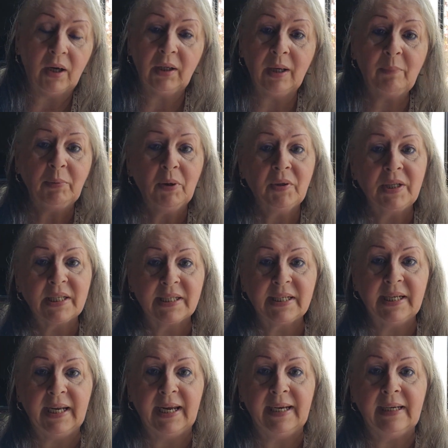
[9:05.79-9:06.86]
I'll upload this
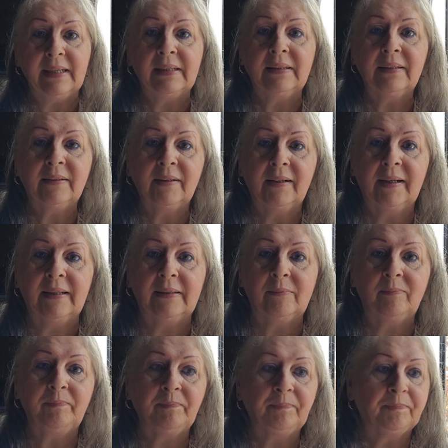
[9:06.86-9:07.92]
today,
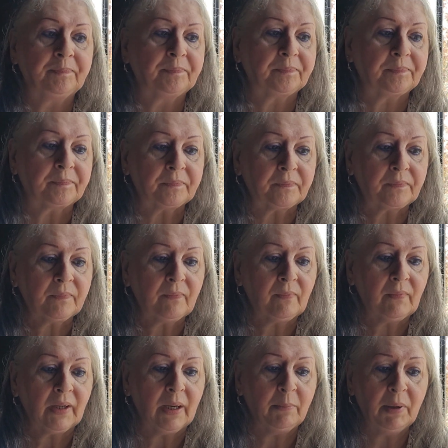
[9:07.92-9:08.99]

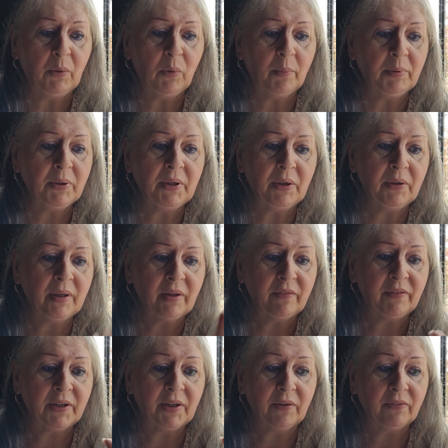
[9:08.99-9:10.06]
but I won't be doing another
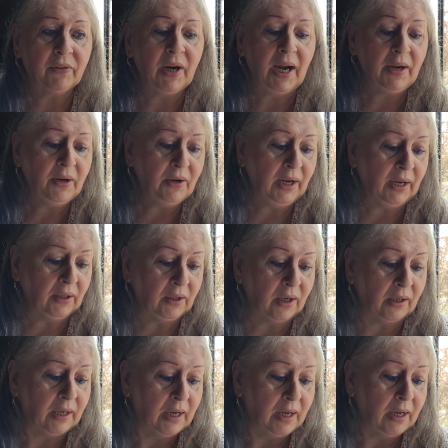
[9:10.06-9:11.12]
video for I don't know how
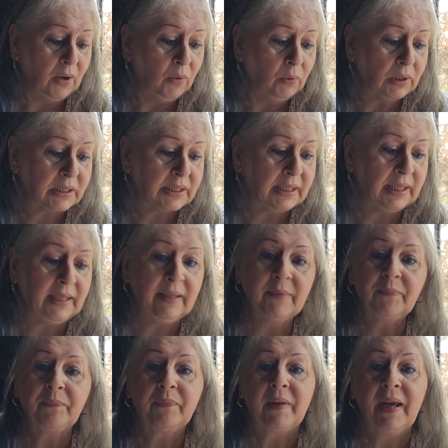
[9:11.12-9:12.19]
long. We'll see.
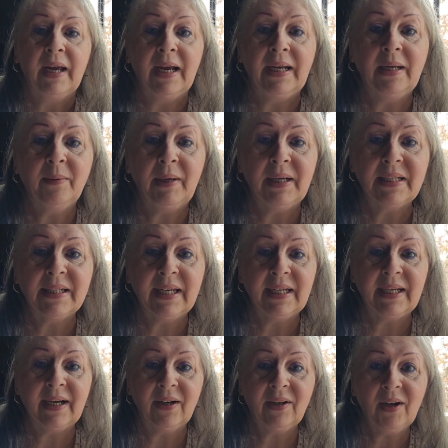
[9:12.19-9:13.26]
Anyway,
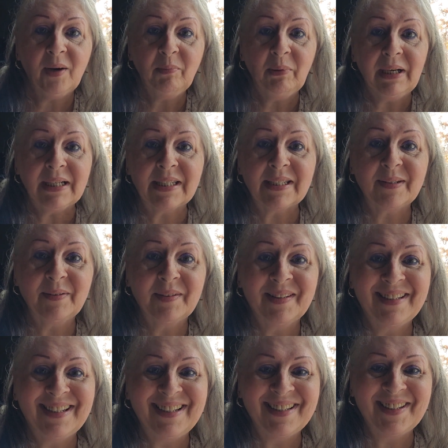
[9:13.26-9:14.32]
take care. God bless.
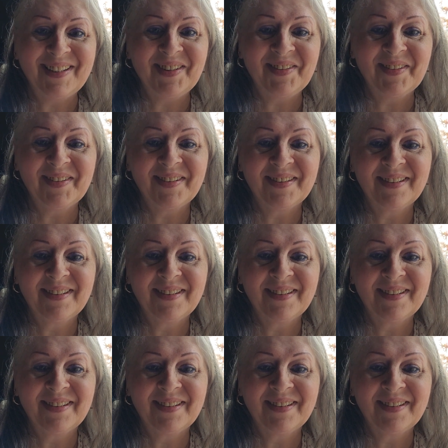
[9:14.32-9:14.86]
See you soon.